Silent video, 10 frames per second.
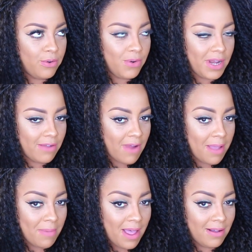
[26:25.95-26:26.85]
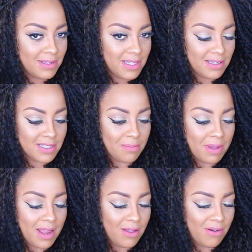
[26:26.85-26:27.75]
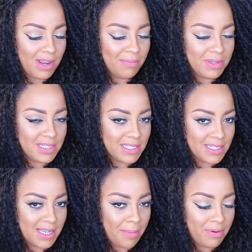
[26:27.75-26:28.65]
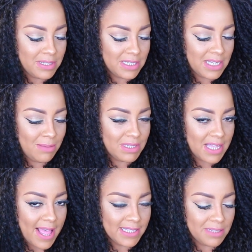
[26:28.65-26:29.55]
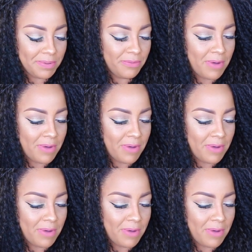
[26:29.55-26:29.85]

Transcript: Who in their right mind will tell somebody all their business and that person's name is gossipy?